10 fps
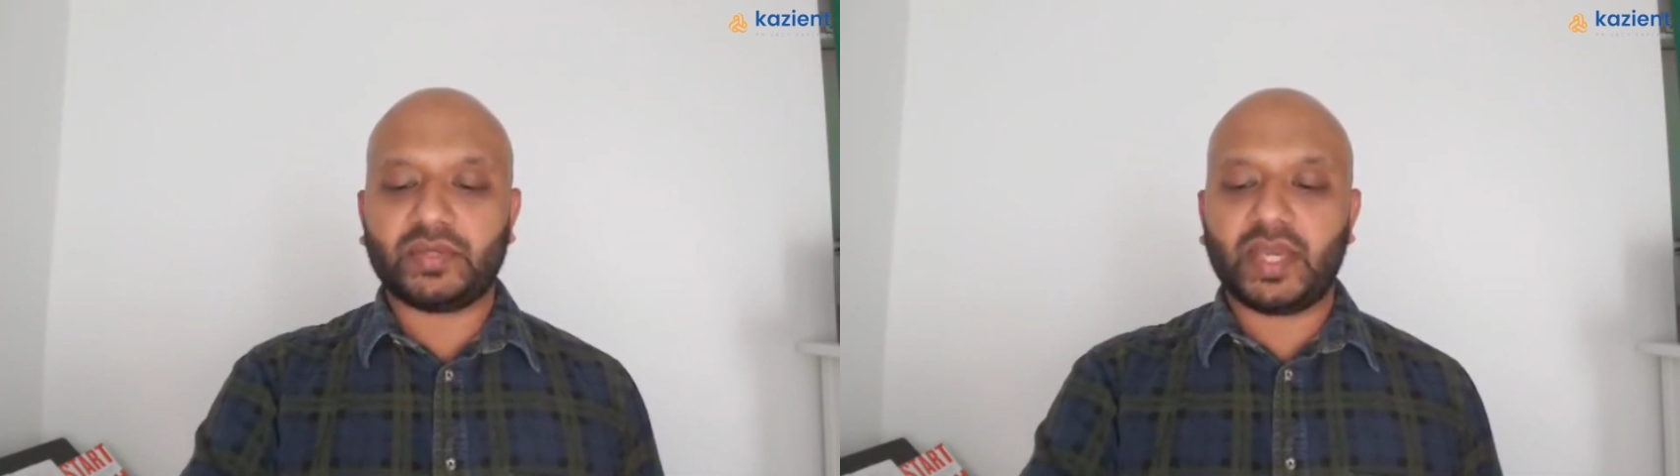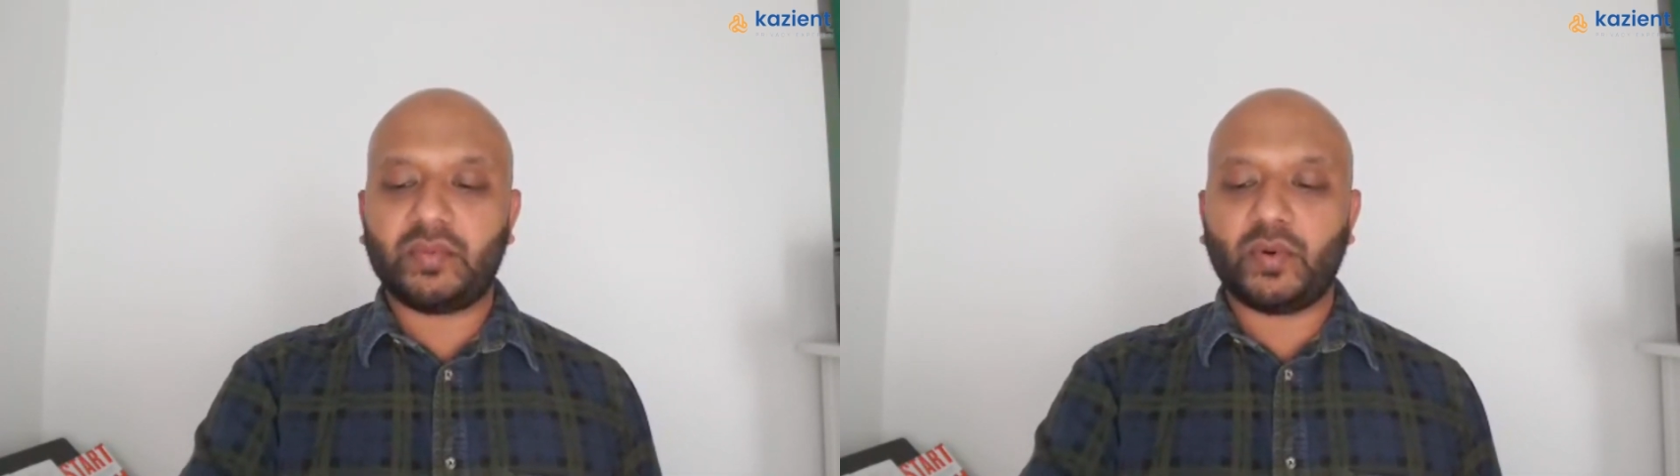to
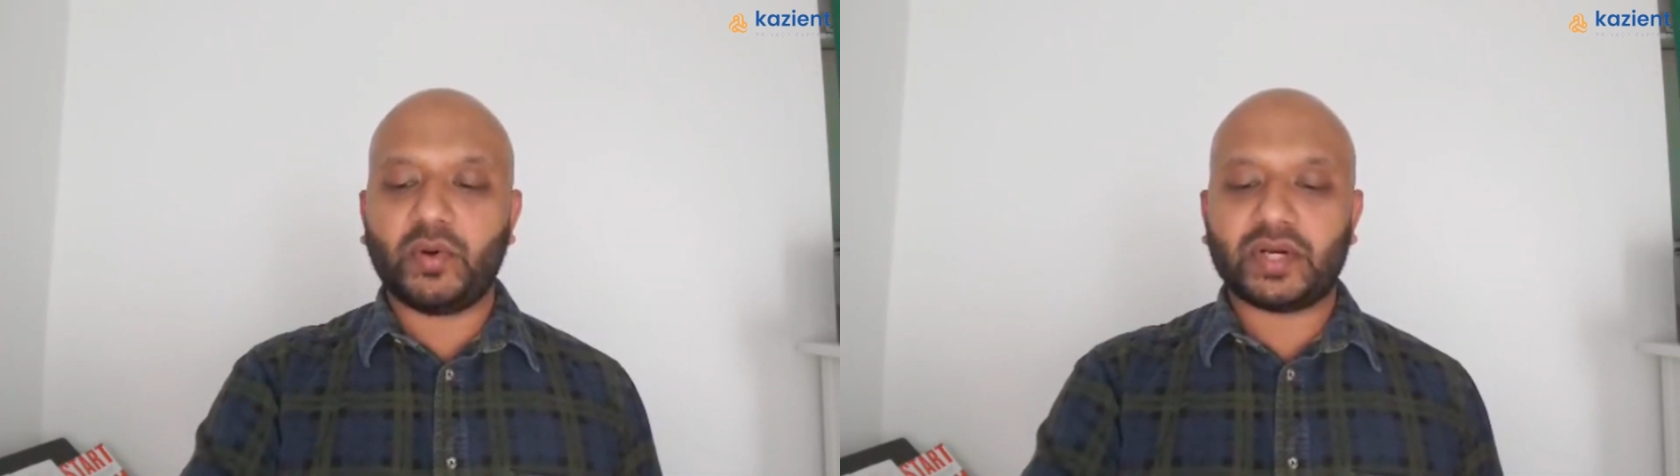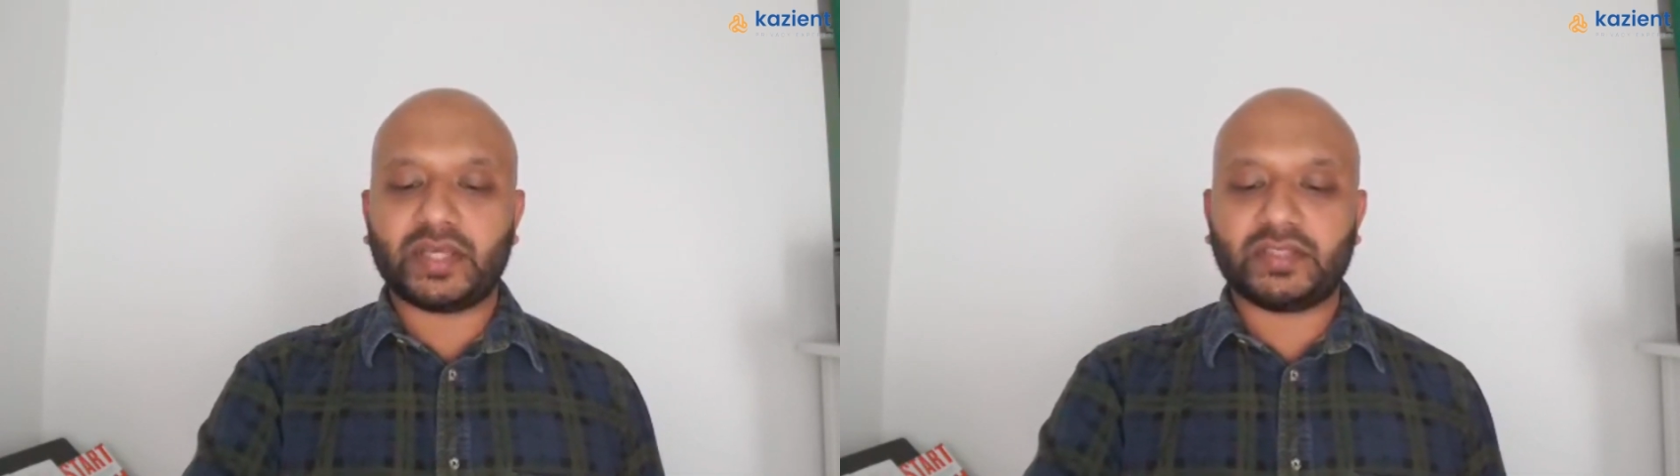help
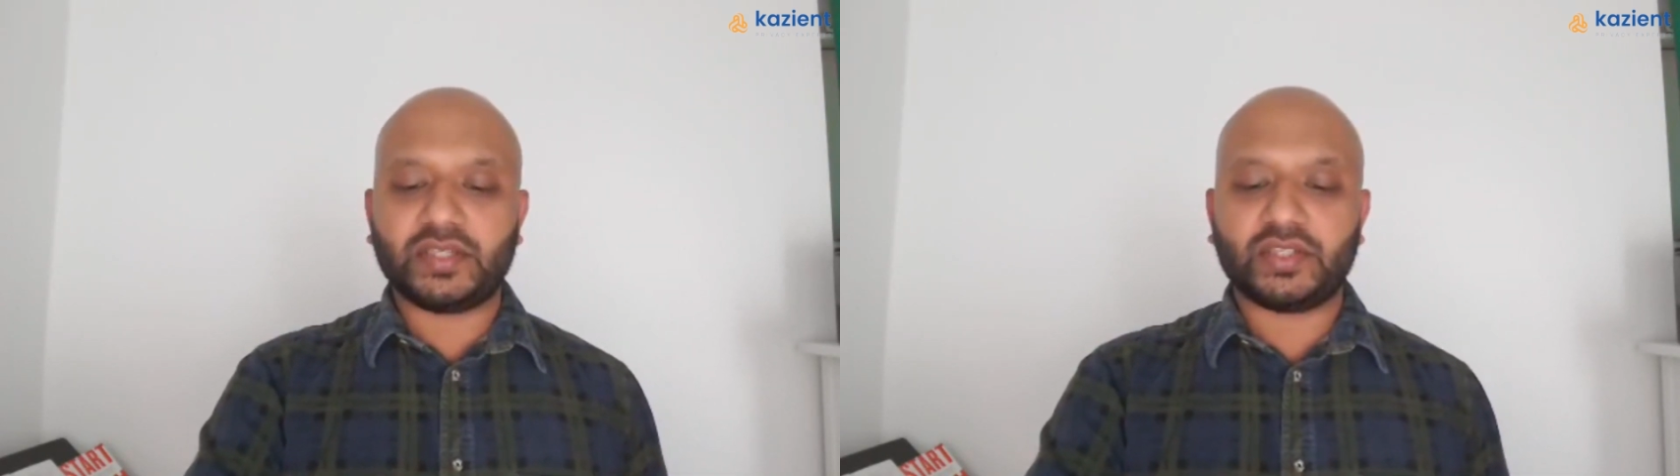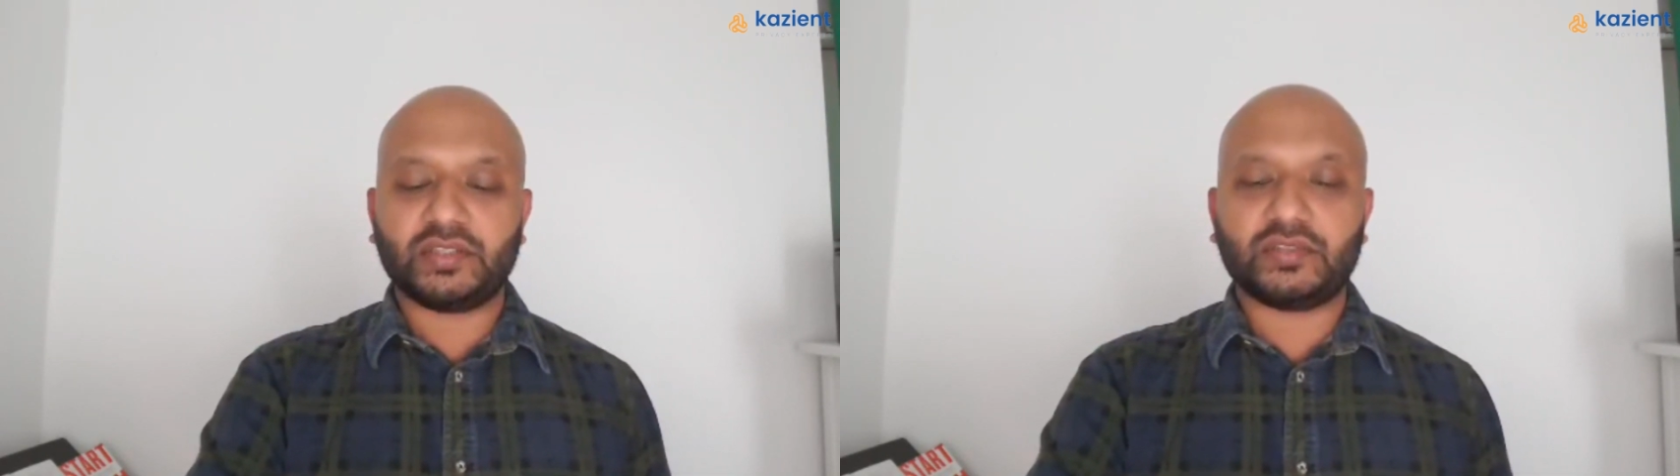
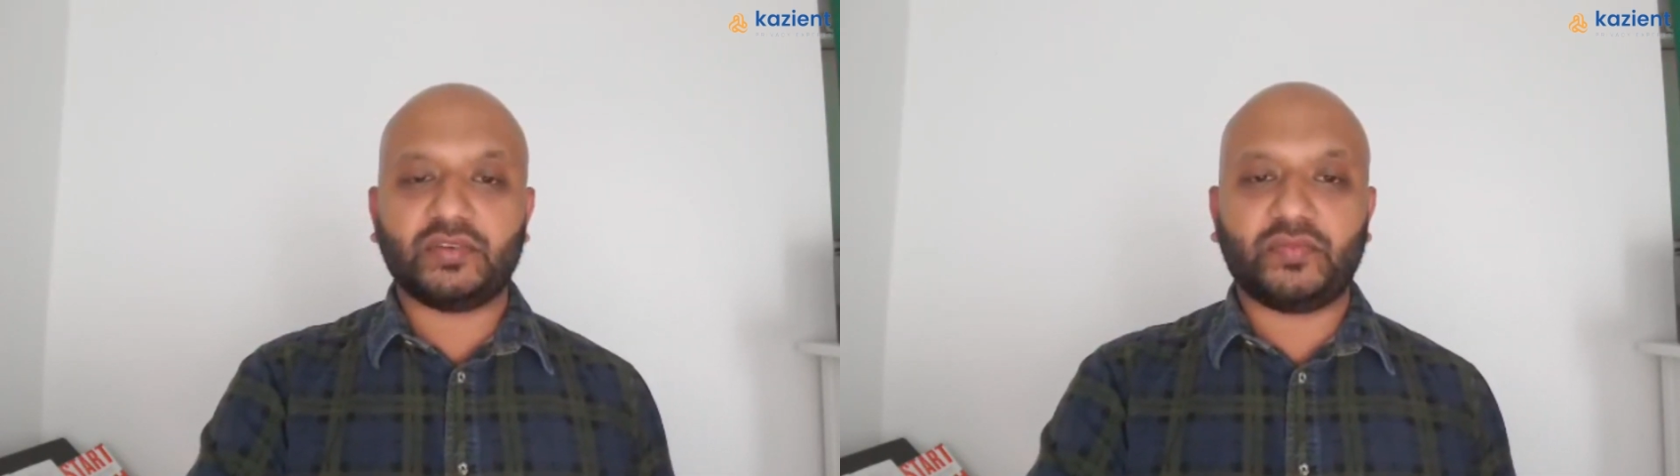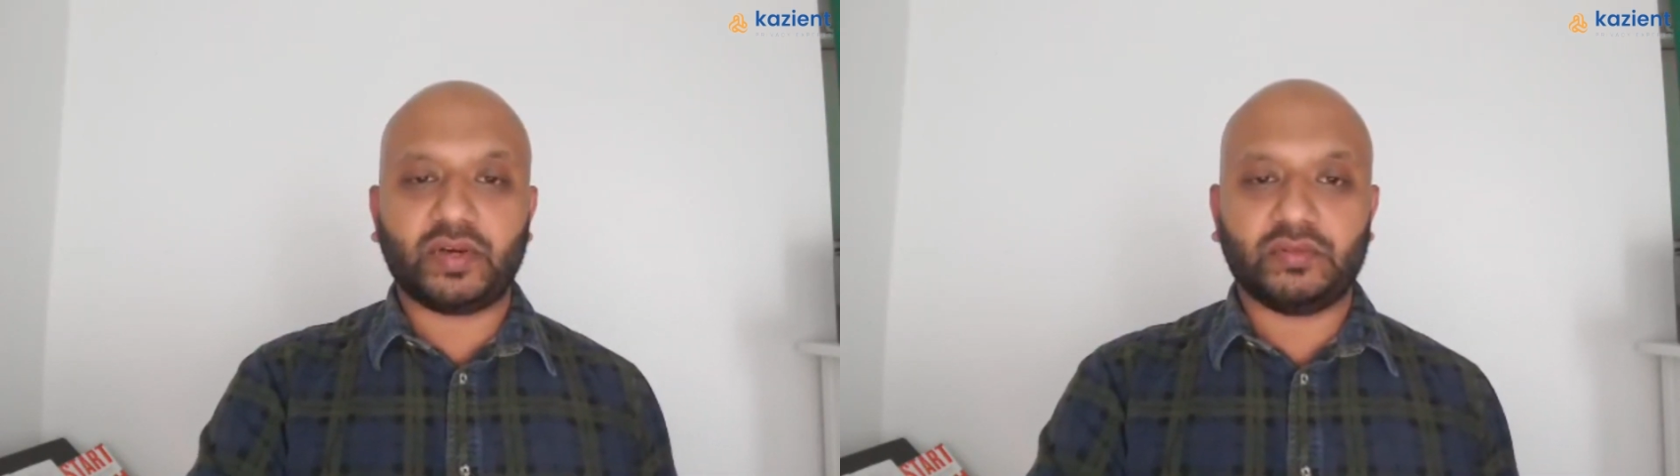organizations to
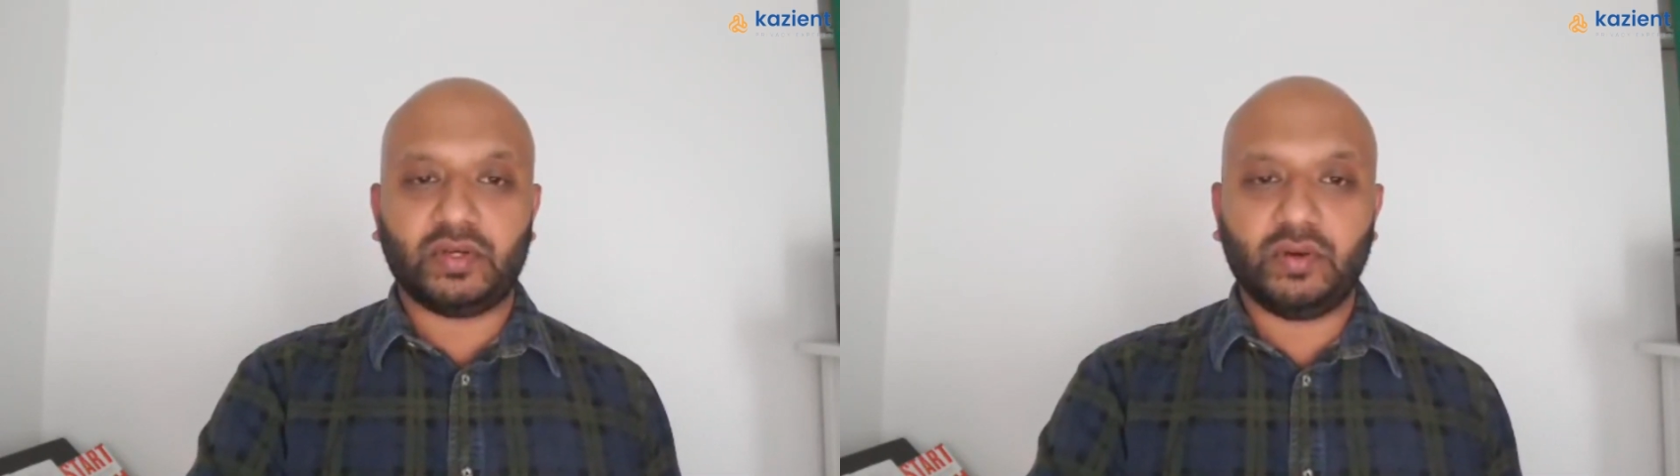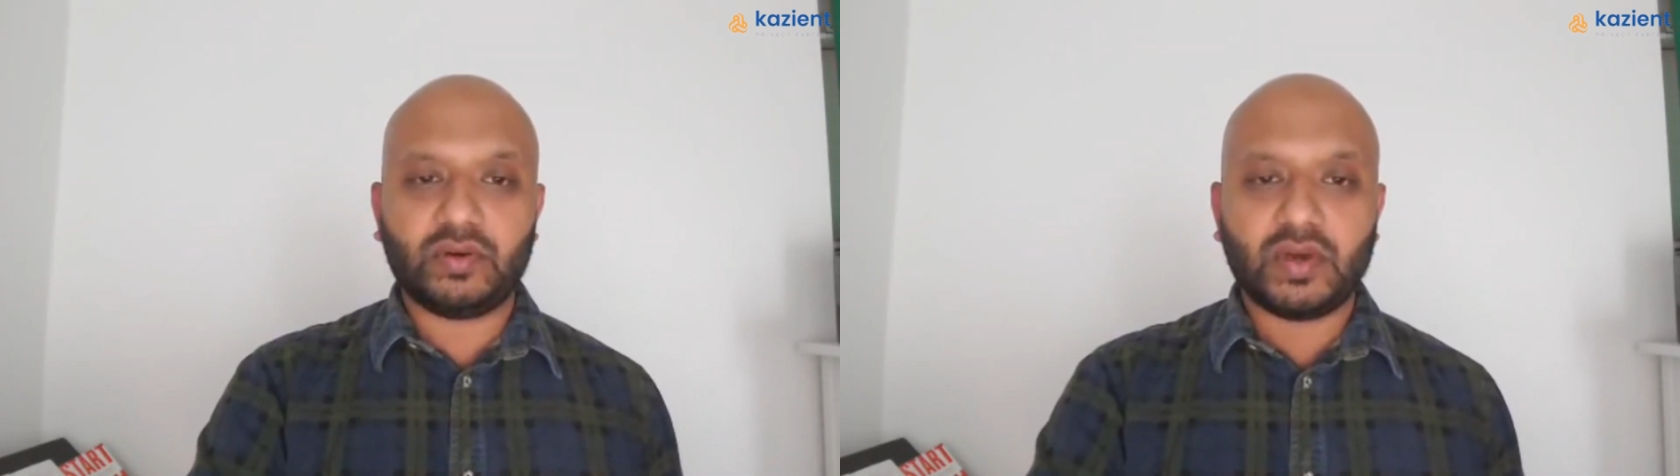follow the
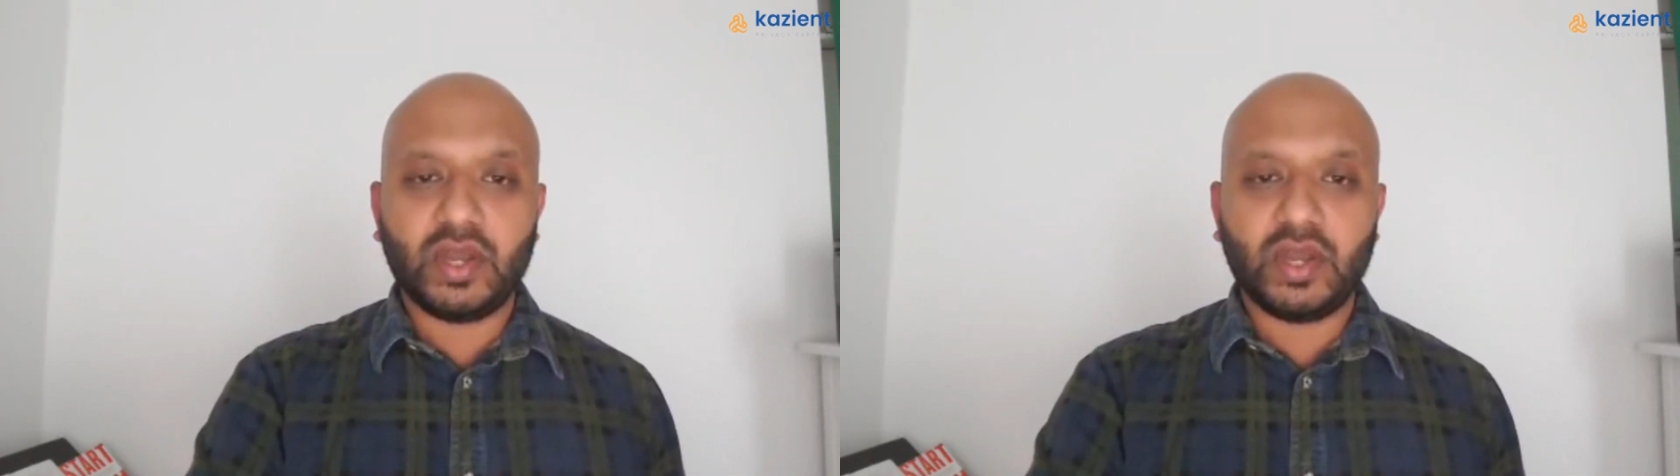law.